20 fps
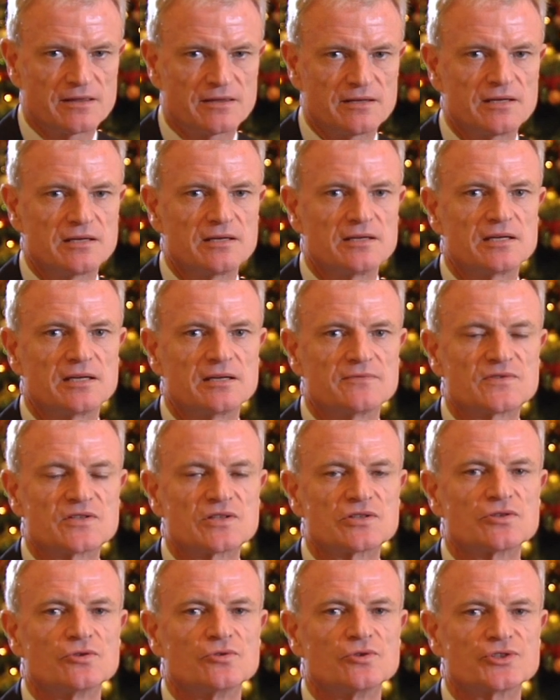I think it
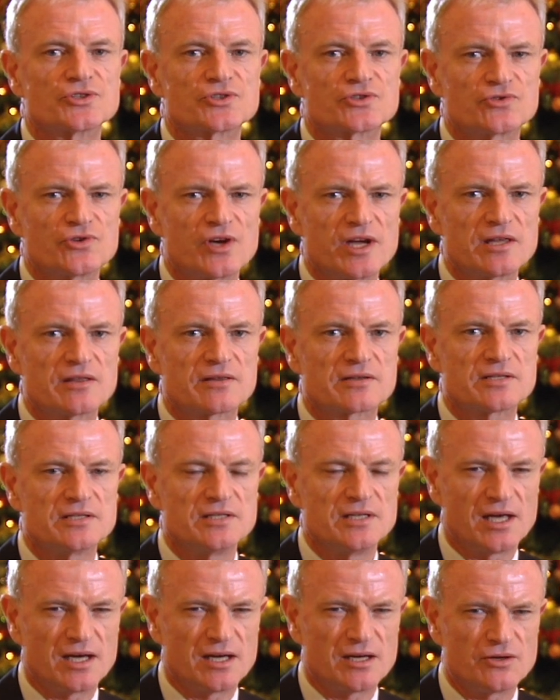gives us all strength
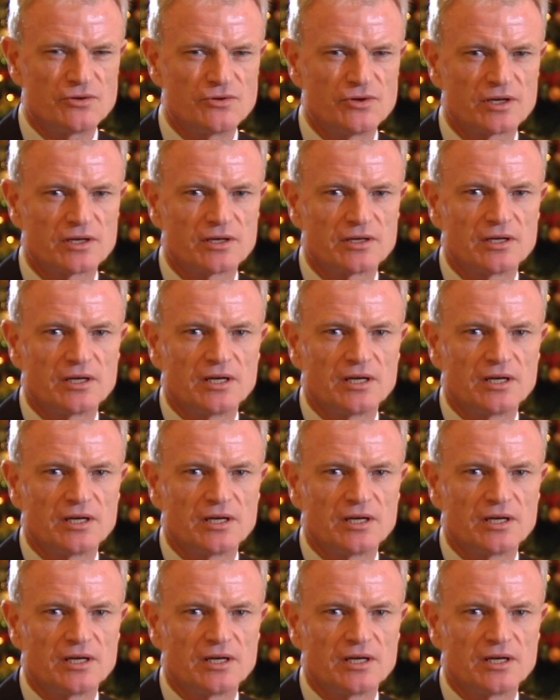to know